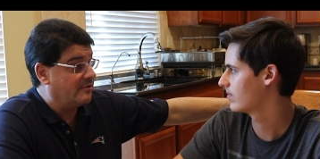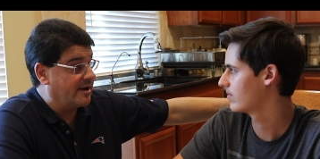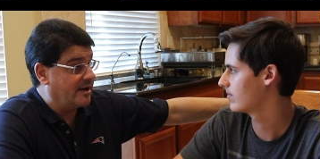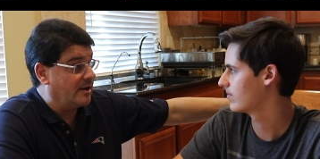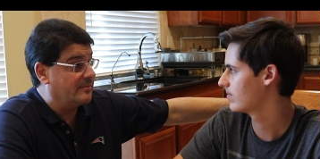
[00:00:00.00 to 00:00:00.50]

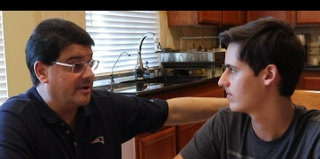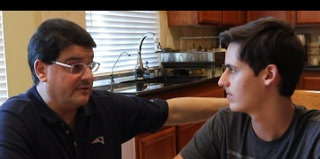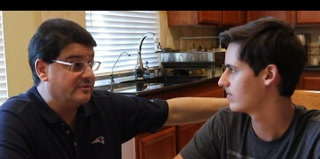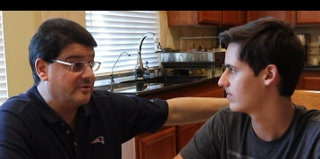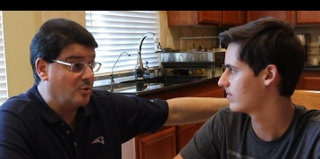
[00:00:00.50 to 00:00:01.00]
Speaker 1: right now, but
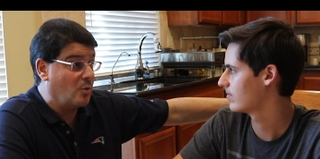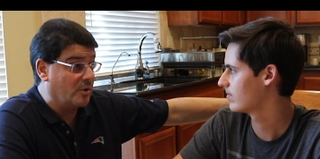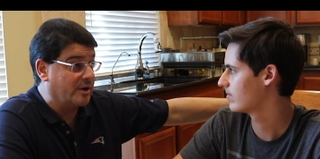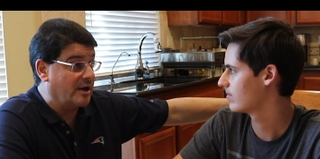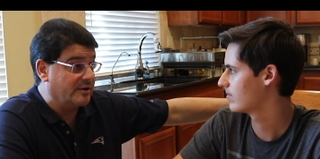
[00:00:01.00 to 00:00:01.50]
everything will
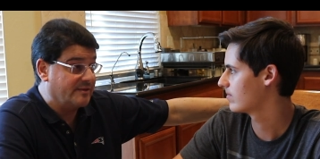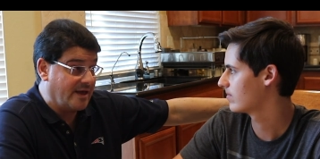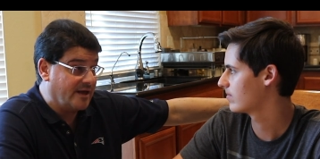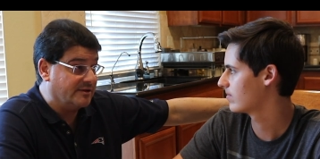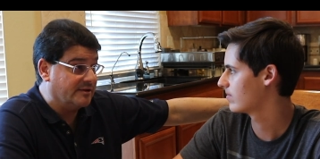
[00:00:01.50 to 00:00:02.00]
work out in
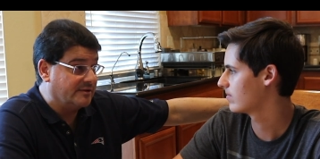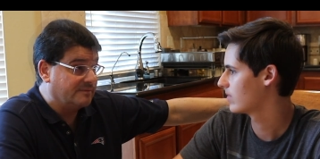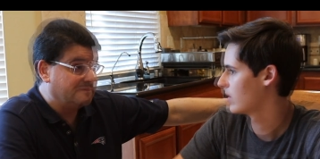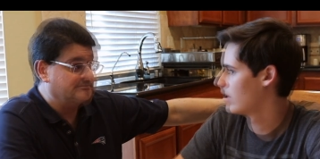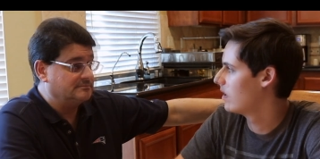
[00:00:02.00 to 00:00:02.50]
the end.
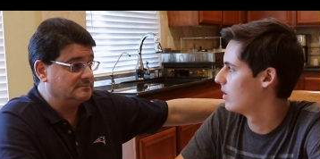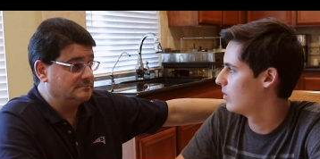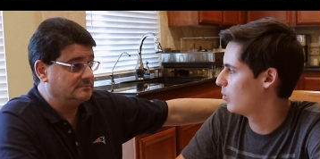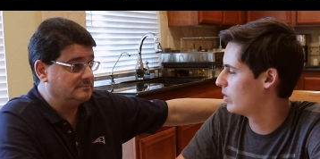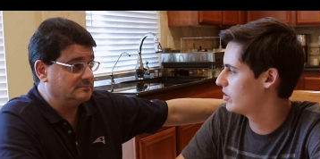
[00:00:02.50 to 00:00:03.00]

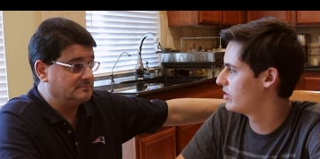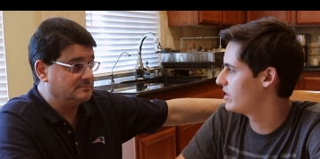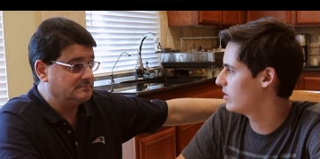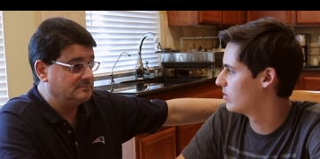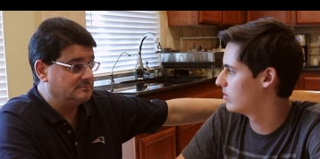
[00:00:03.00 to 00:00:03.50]
Speaker 2: Where did
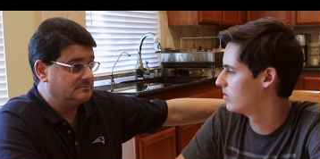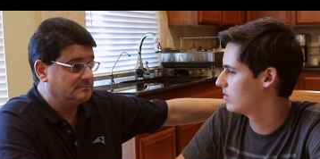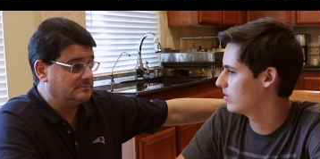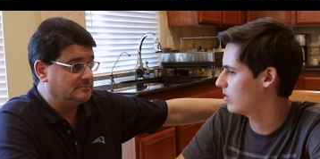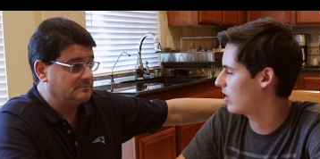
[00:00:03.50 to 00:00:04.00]
you,
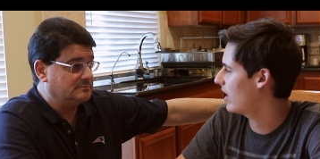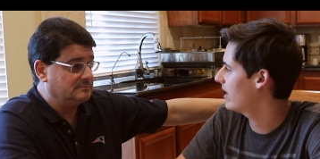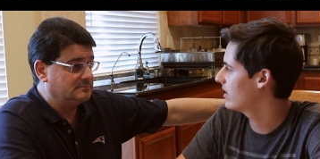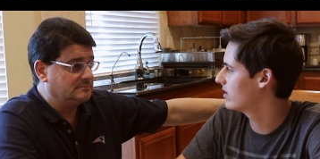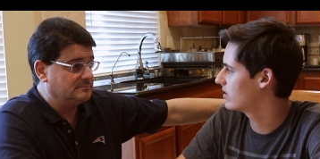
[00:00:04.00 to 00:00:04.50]
or
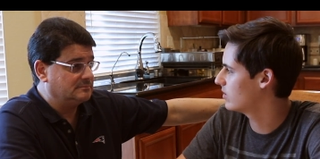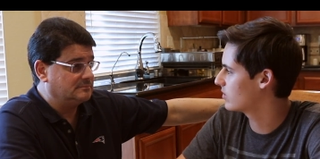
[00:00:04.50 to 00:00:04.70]
I go